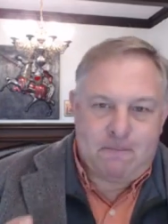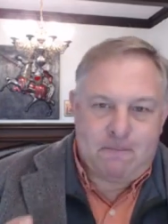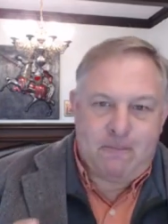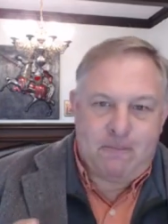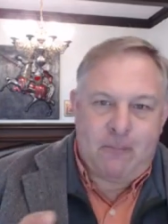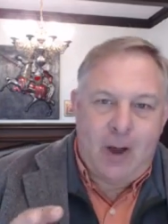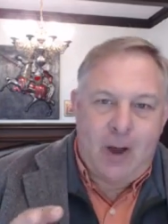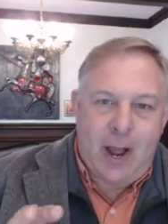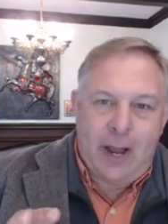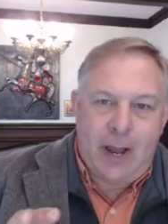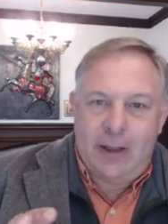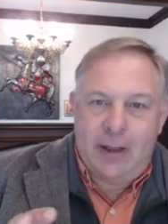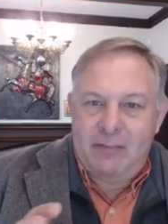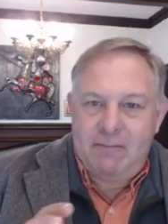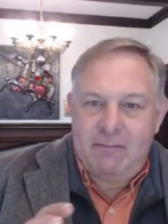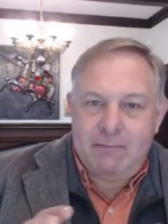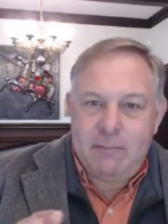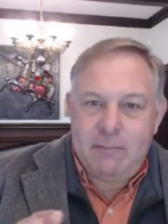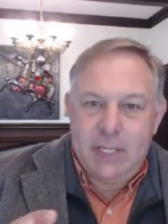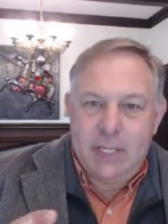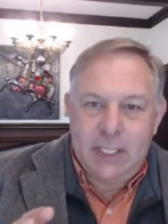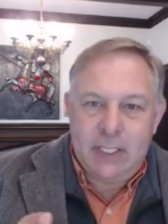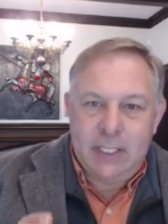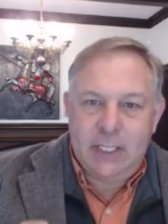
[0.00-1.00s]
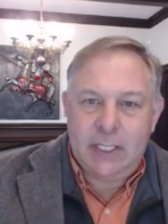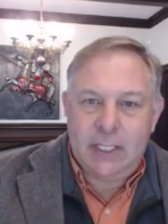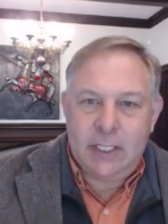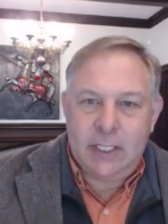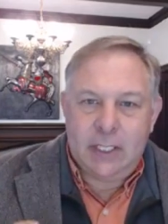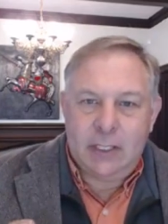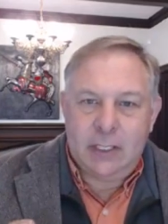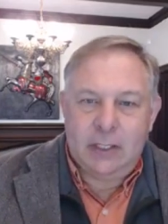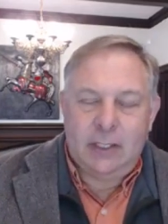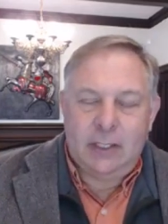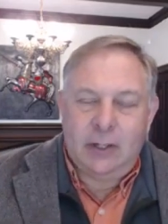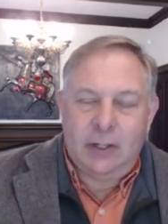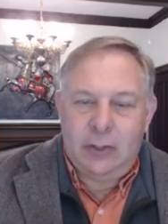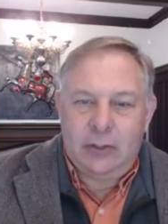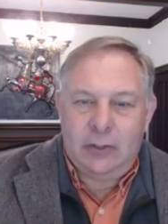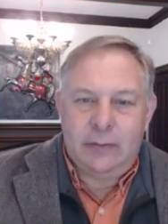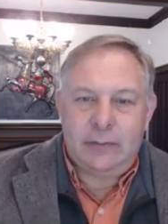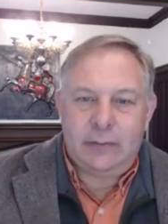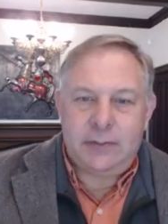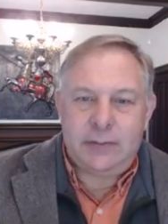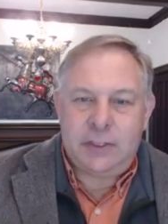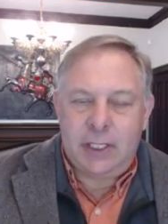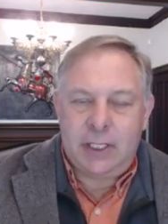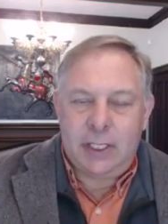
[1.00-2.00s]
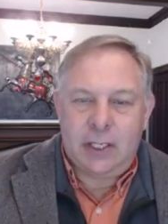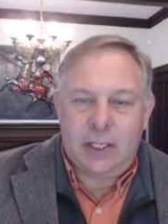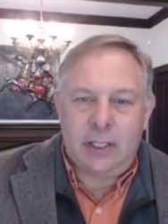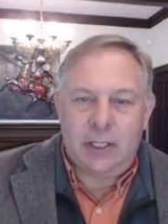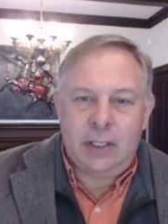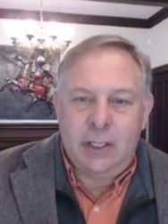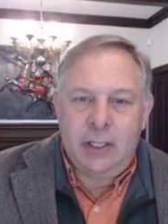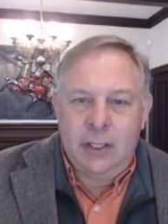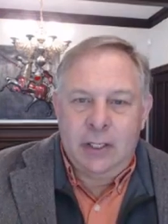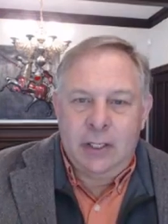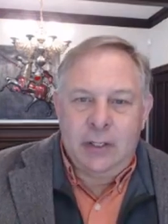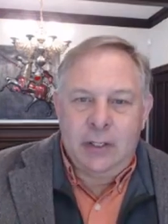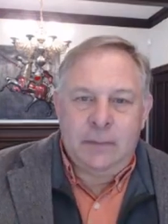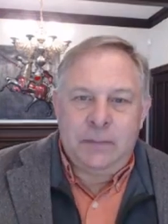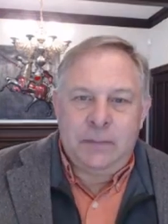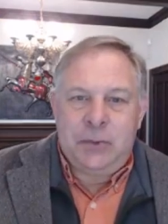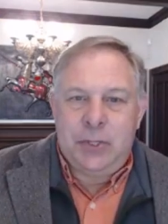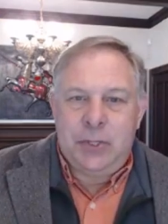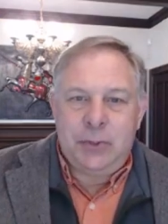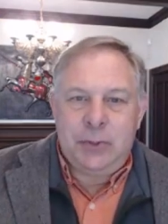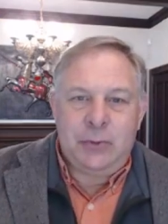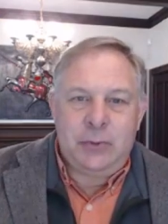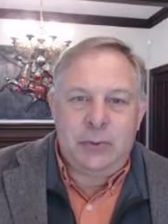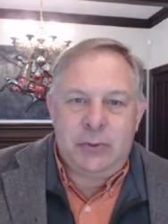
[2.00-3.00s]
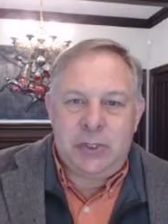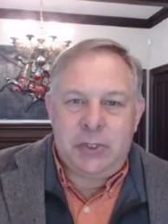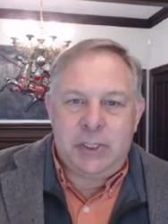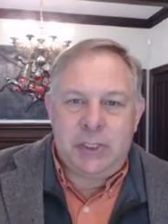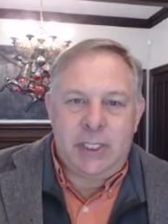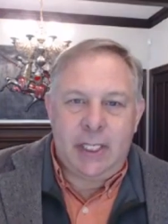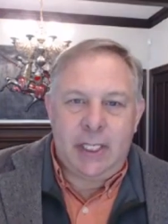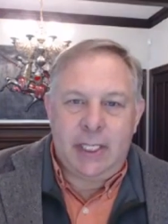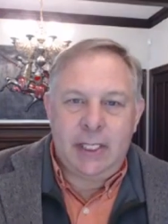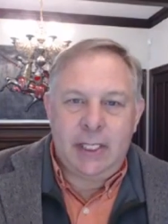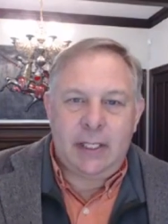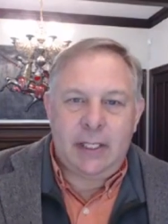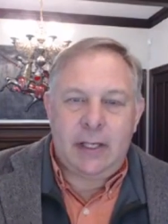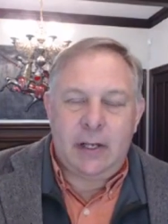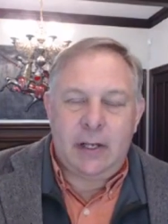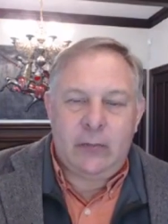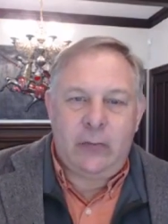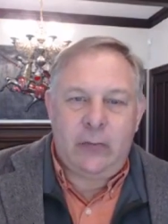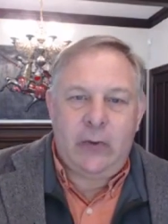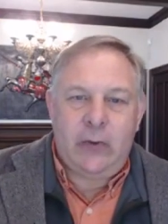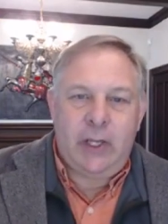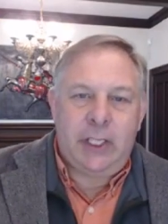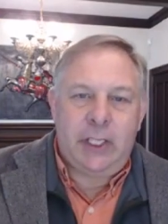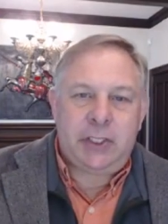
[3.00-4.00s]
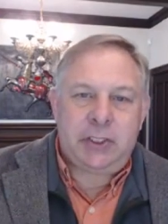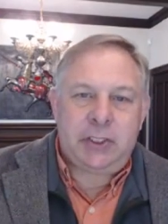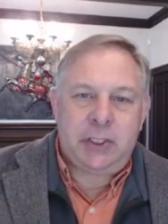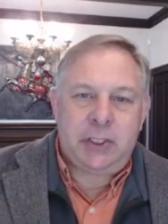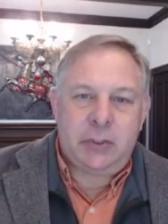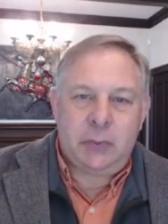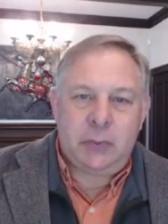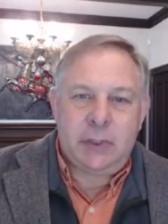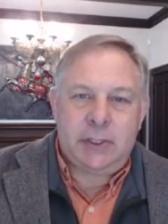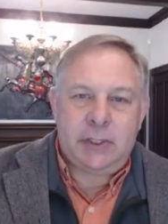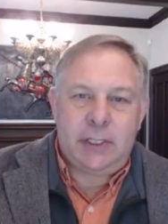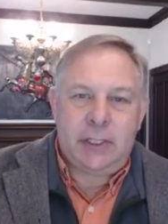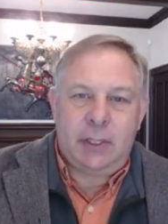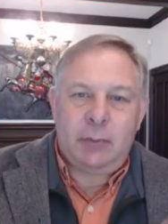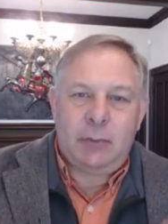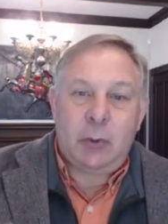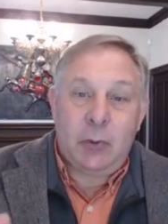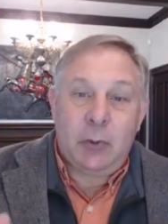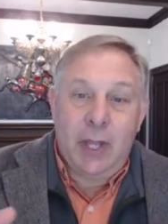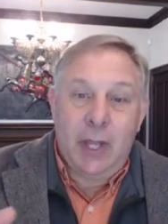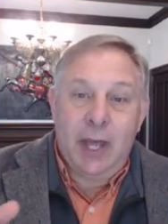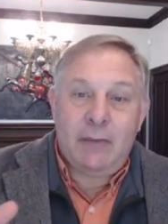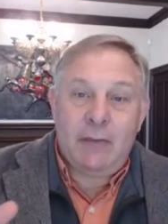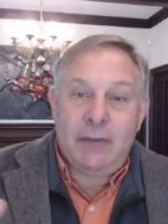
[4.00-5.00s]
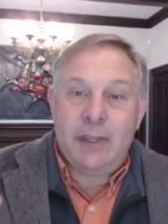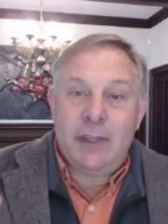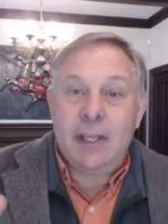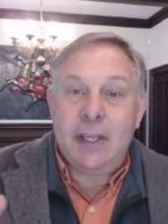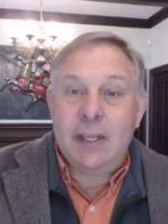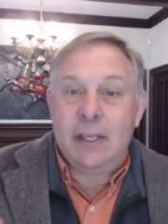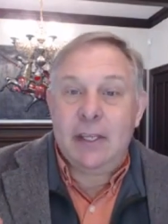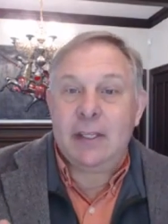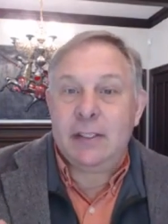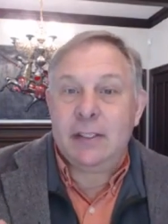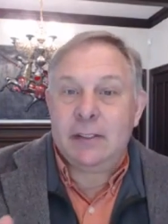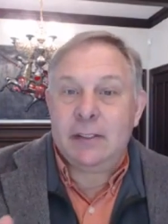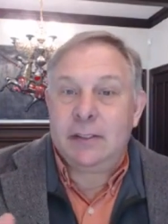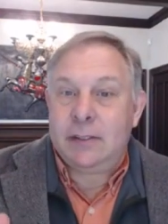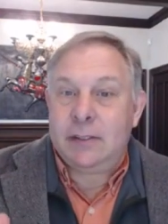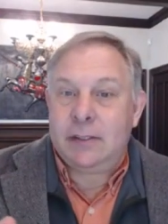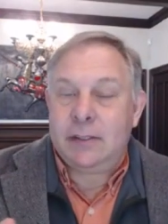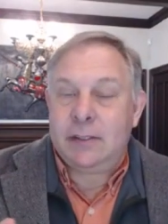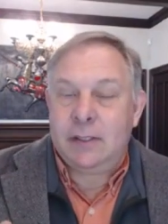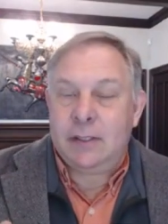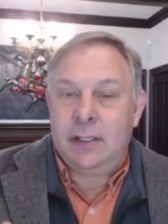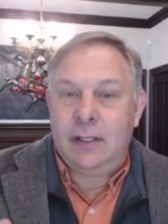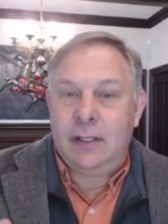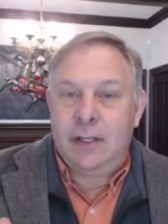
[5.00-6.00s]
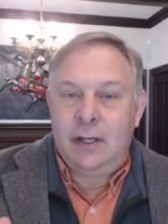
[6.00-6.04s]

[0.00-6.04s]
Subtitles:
5 mealy little loaves and our 2 stinking little fish, and we say, but we have these.